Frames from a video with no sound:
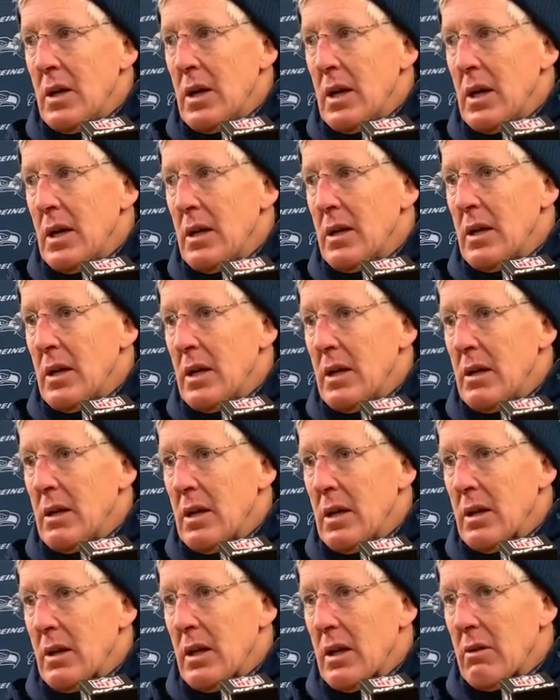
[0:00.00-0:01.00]

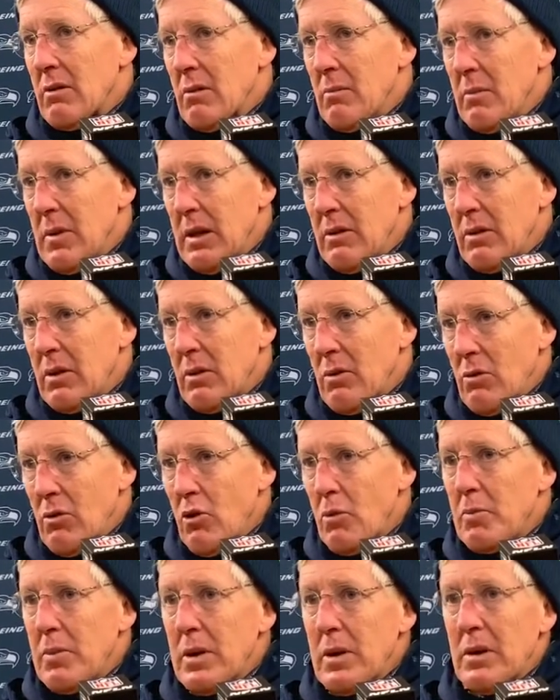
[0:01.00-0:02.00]
And it's an amazing
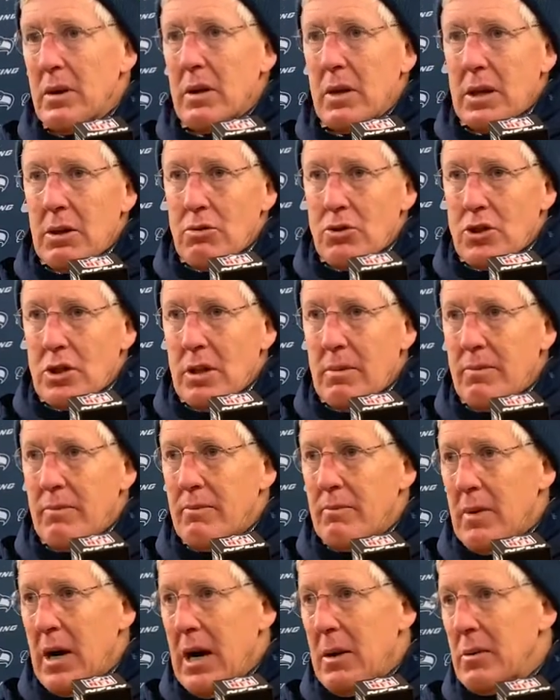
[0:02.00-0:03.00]
group, and the leadership,
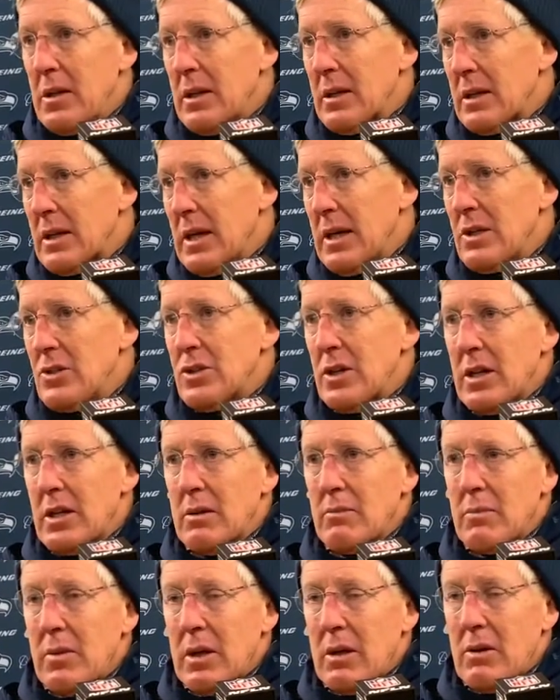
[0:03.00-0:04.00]
Bobby and KJ
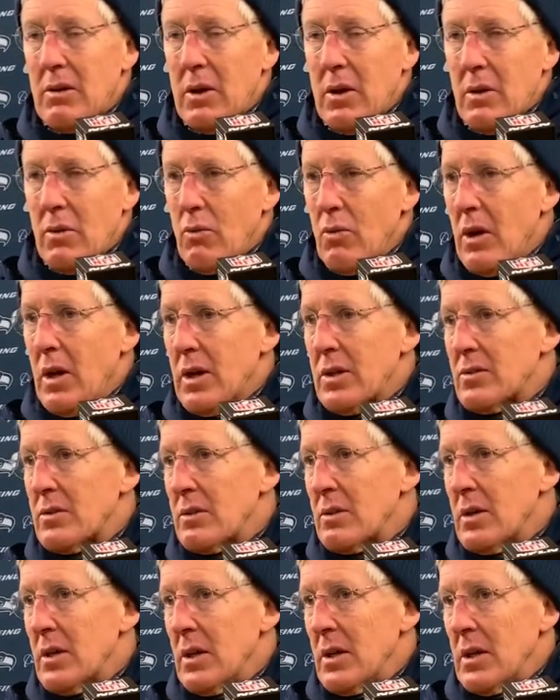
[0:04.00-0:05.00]
and Russ
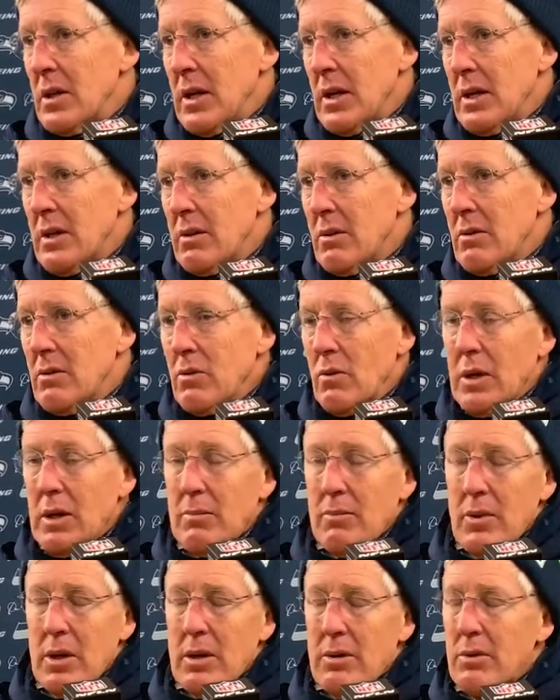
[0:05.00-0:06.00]
and
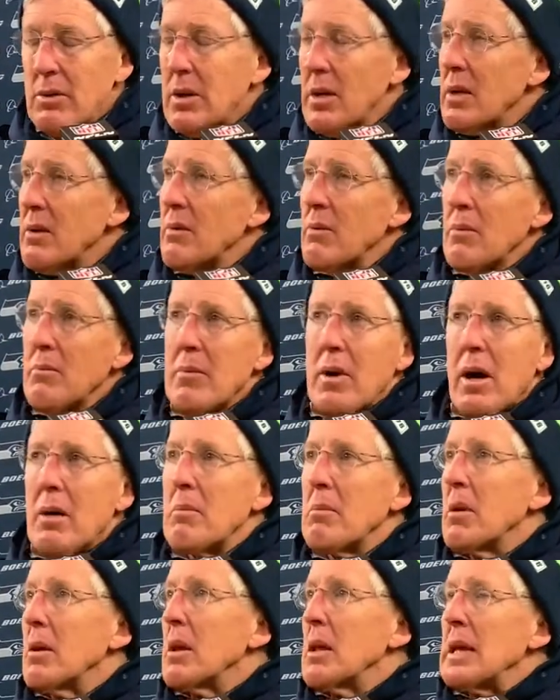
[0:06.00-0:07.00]
Dwayne Brown, who did an
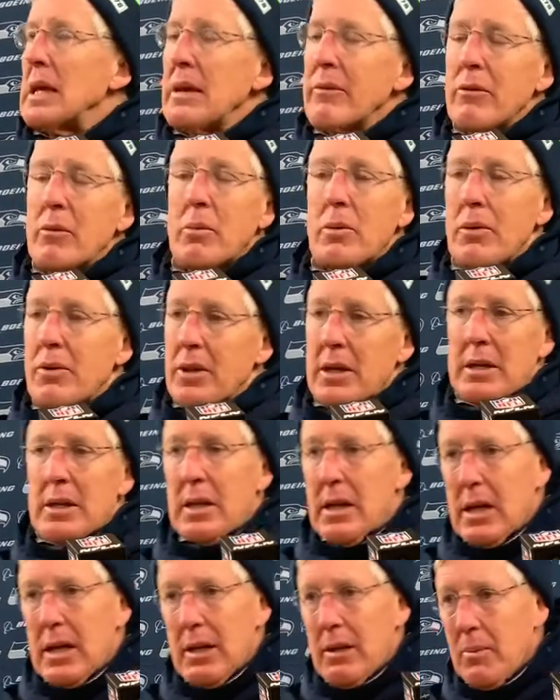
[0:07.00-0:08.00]
unbelievable thing
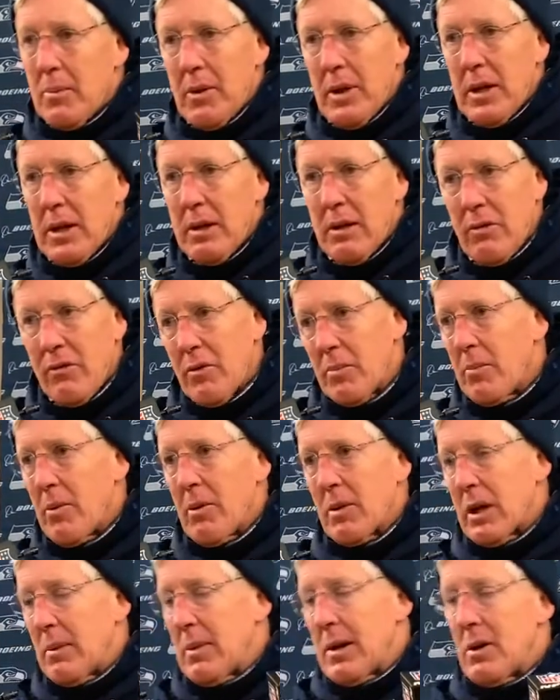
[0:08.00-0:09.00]
today to play in this
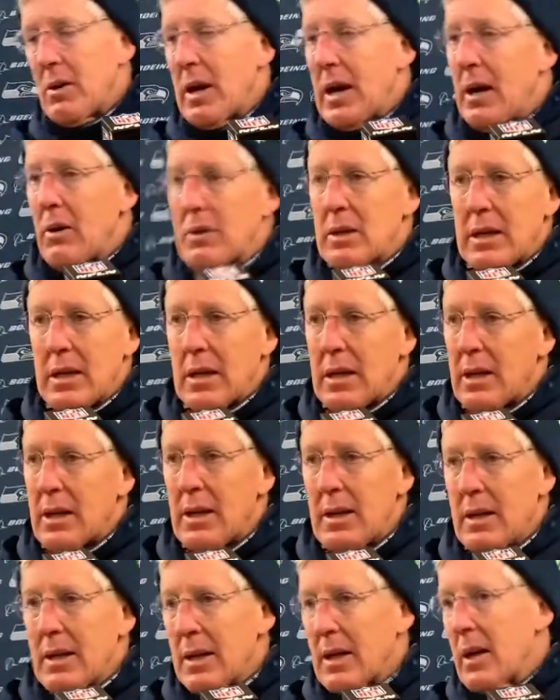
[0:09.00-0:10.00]
football game. I don't know how he did it.
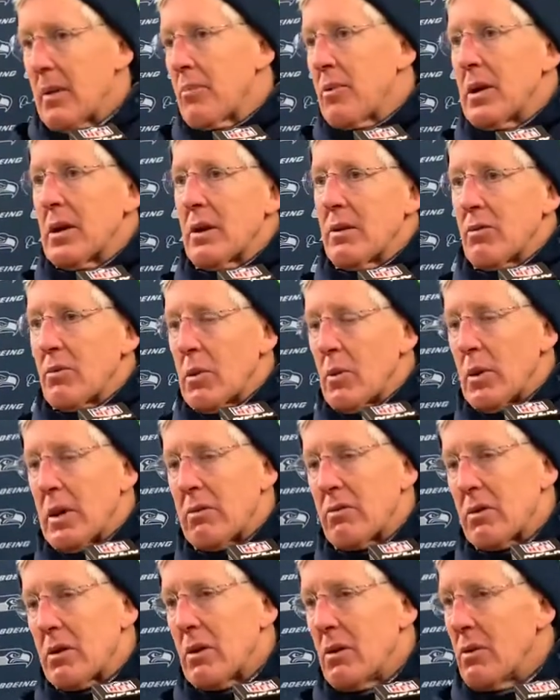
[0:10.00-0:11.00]
He operated on 3
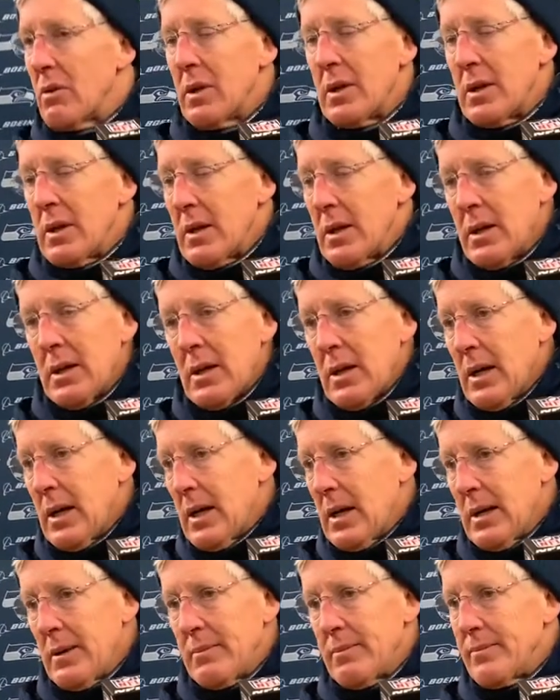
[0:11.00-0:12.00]
weeks
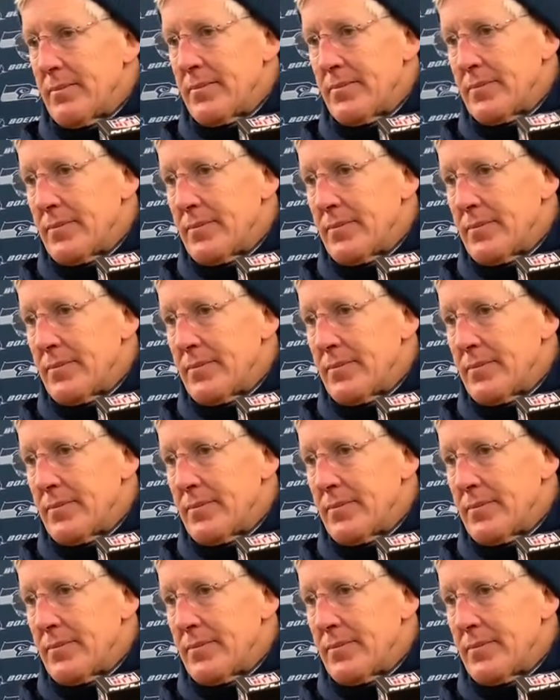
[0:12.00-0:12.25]
ago.